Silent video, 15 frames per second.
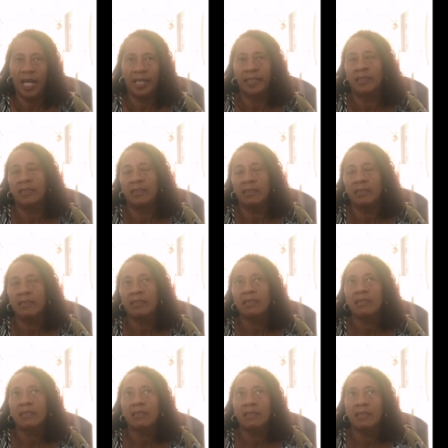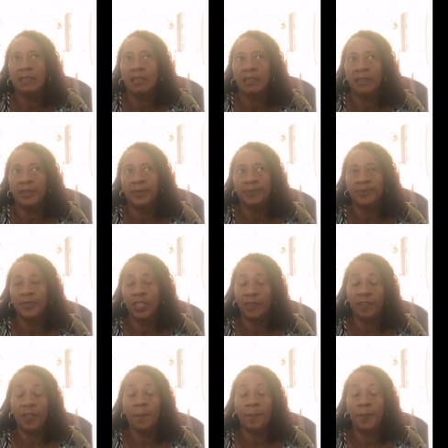and
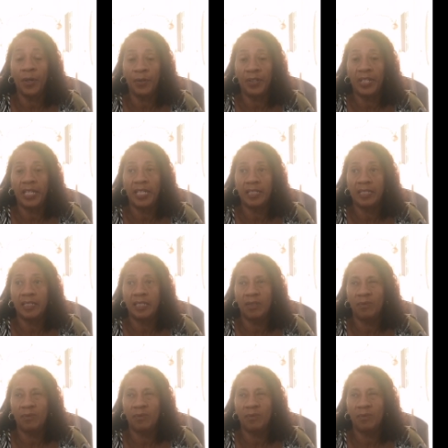if you buy it,